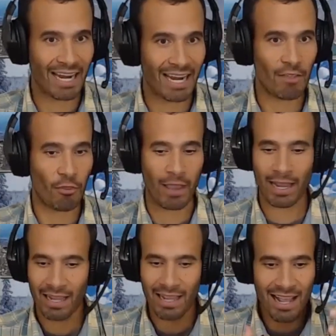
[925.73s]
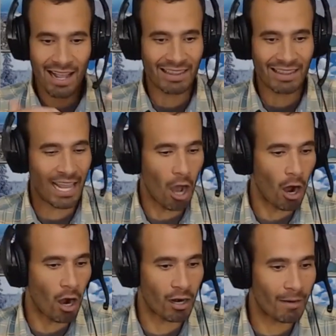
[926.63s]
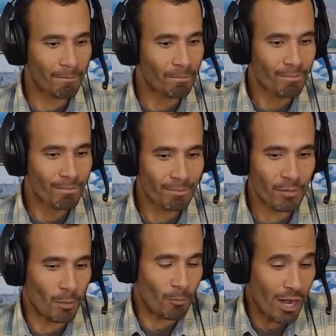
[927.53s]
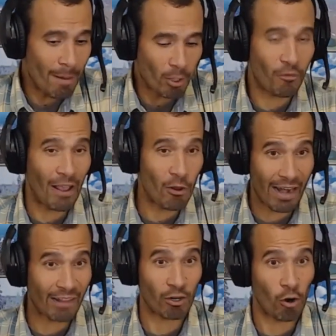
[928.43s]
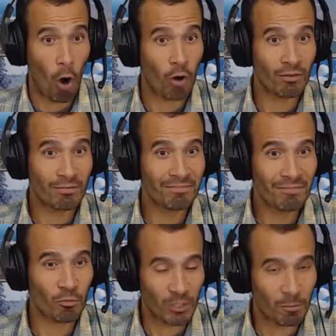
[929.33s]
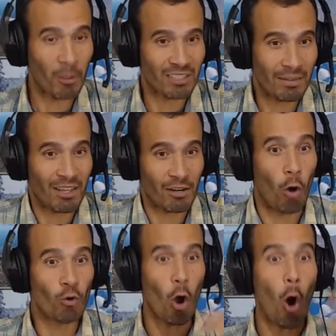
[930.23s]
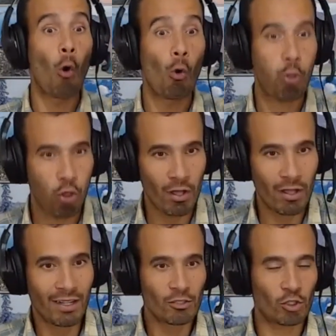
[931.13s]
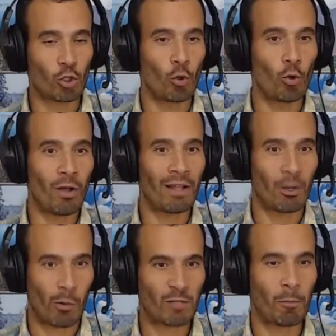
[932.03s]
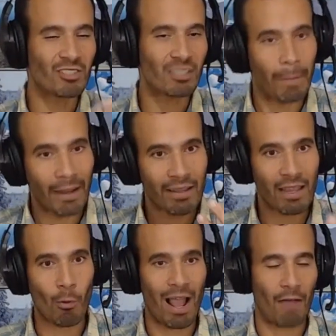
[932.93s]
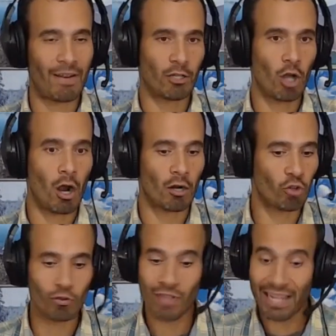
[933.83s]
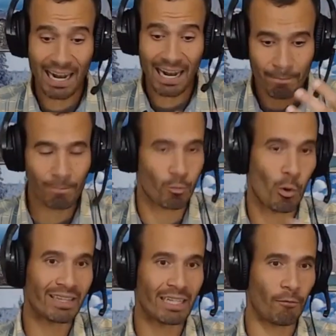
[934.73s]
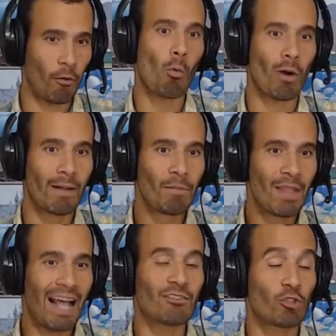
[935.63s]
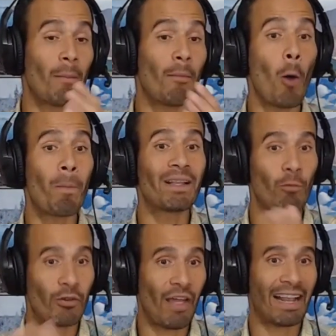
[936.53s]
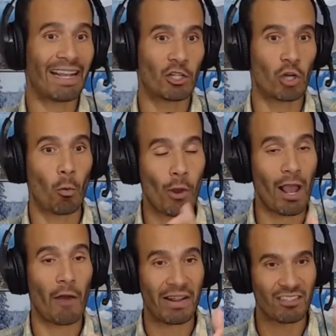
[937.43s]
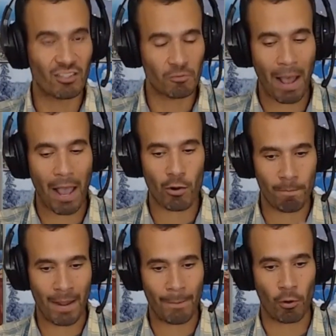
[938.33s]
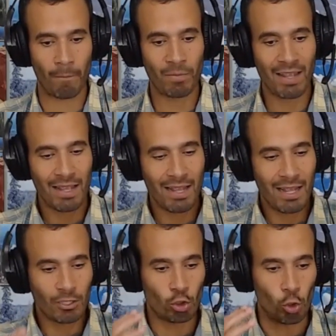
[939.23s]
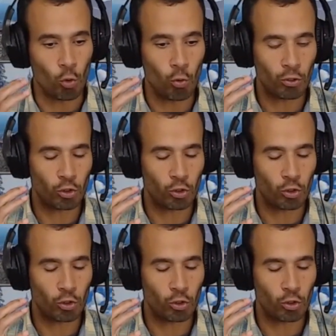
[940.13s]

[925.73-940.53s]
anything, they are, pretty much violating their own oath to the responsibility that we have in HR. So they gotta bring that forward. So I'm hoping that with Hacking HR, we are inspiring people to